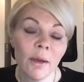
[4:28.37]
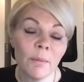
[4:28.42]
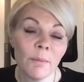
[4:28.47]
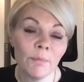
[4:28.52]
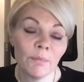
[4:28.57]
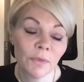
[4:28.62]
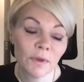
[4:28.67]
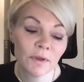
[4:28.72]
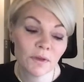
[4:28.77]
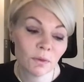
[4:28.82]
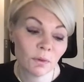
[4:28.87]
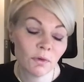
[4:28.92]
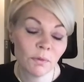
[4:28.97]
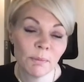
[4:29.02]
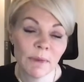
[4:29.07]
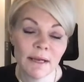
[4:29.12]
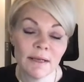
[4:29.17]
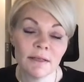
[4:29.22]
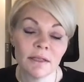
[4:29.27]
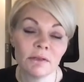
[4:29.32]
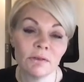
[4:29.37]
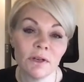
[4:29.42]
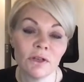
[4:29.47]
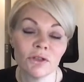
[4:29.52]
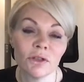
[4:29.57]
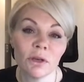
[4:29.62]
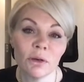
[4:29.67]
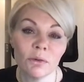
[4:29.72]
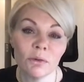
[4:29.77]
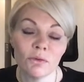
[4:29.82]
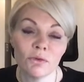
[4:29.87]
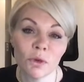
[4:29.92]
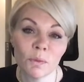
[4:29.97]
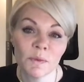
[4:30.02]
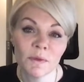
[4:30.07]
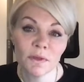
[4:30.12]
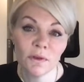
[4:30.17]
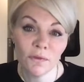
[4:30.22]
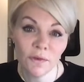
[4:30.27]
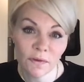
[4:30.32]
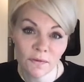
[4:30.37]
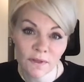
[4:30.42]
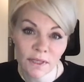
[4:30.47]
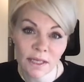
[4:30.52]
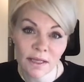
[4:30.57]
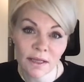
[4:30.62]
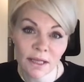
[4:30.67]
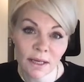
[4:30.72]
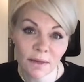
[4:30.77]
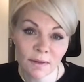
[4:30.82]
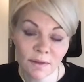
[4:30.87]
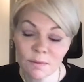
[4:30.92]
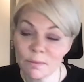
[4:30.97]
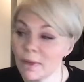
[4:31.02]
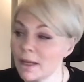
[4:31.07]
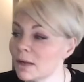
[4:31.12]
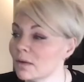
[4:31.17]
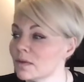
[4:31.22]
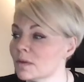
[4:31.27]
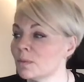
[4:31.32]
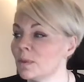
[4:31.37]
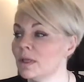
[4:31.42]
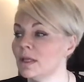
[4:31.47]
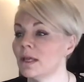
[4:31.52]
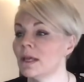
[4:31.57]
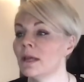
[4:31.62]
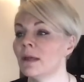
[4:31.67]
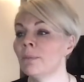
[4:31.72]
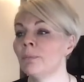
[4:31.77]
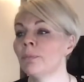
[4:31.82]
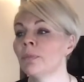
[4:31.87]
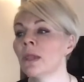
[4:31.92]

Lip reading: sort of base threshold drops to £15,000 per year.